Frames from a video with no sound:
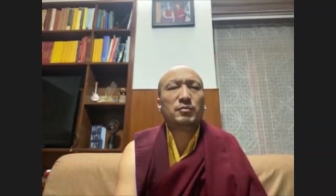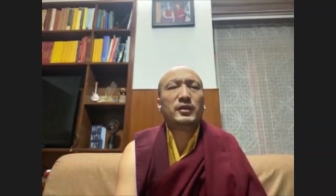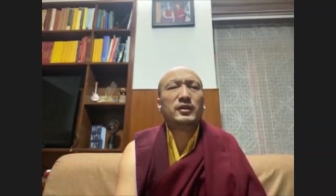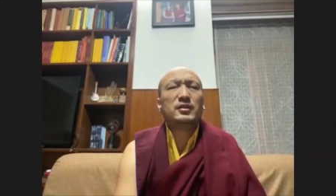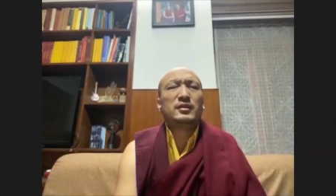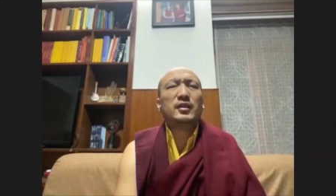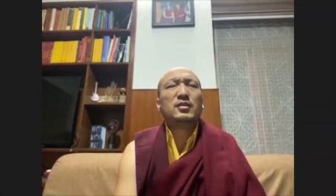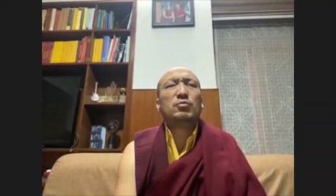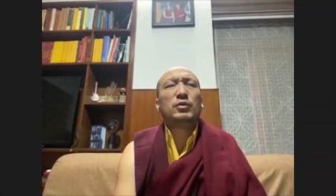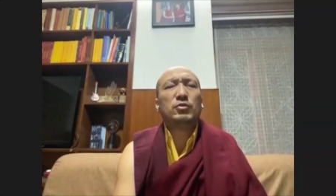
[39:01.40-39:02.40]
merit, then
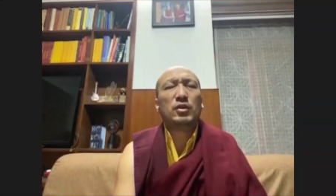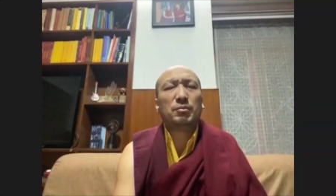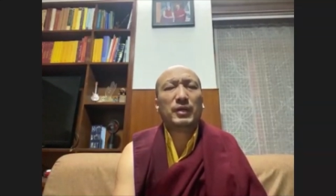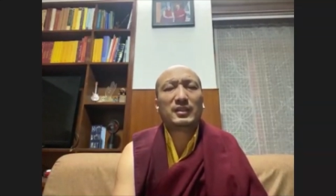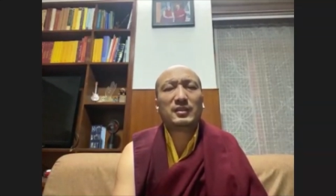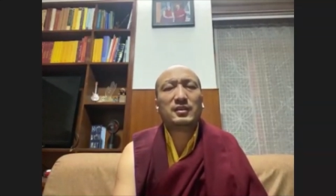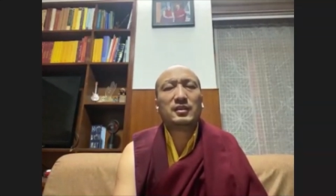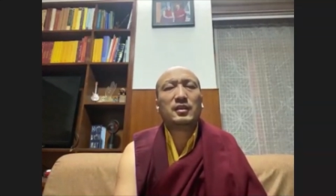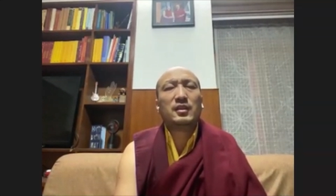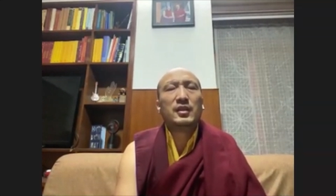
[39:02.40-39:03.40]
when you are practicing,
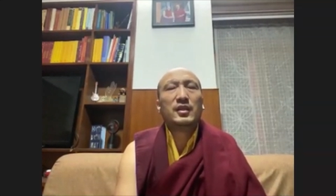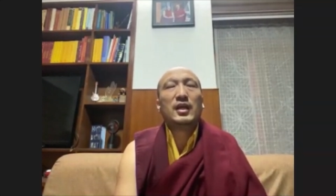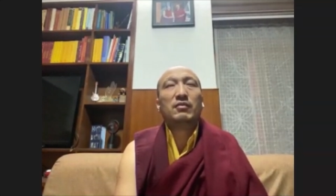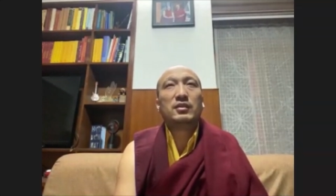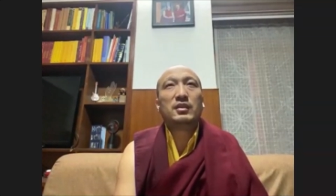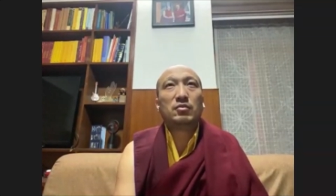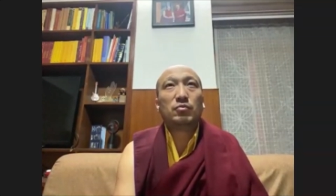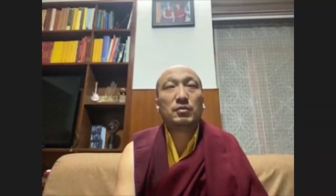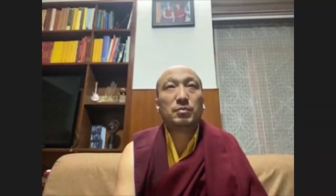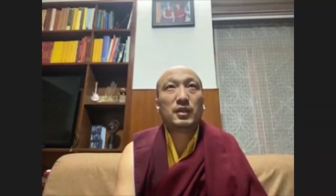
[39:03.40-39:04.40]
everything
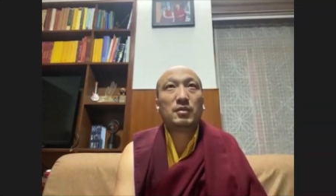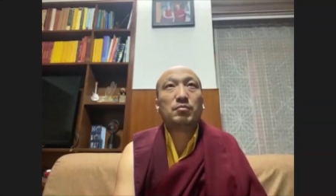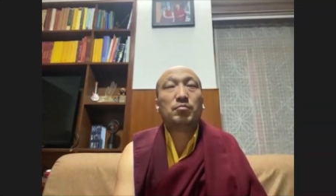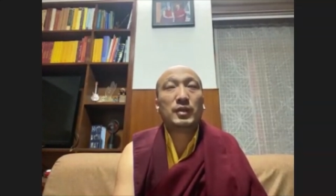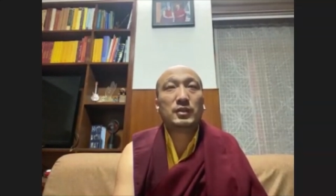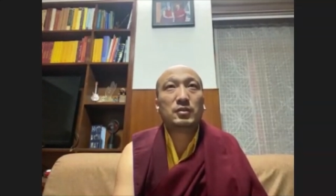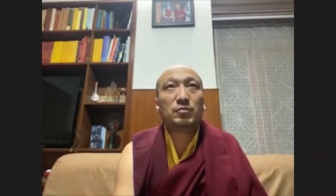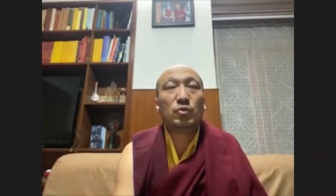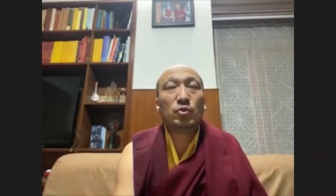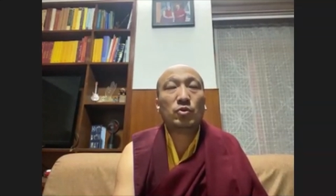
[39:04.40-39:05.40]
will become much
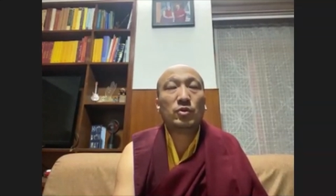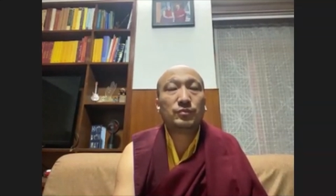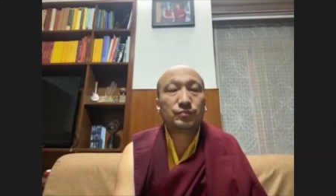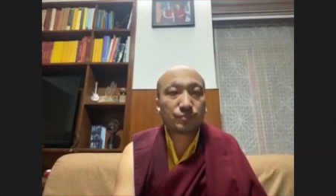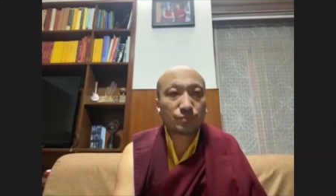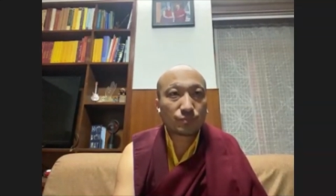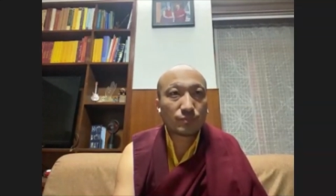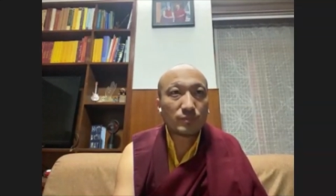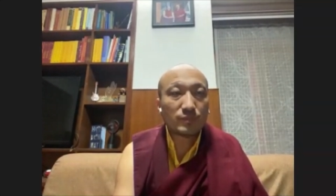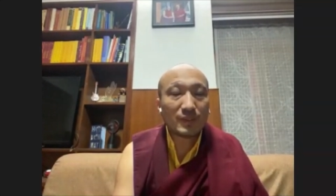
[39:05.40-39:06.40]
more
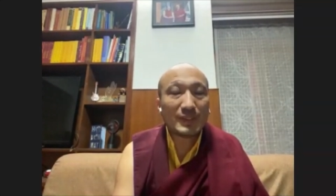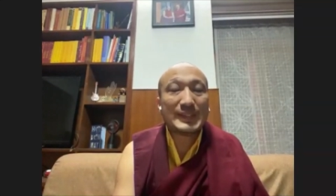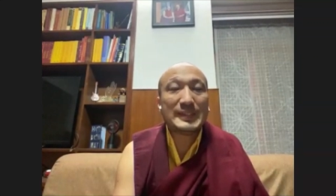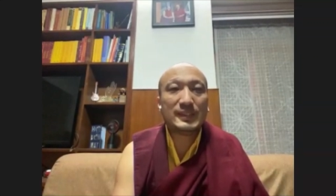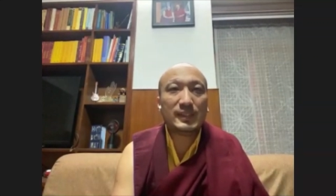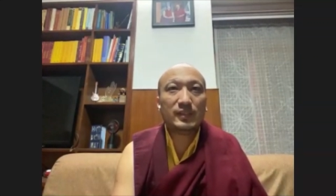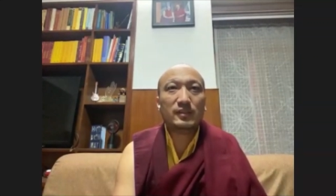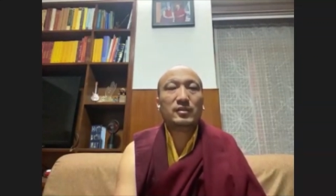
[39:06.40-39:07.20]
easier.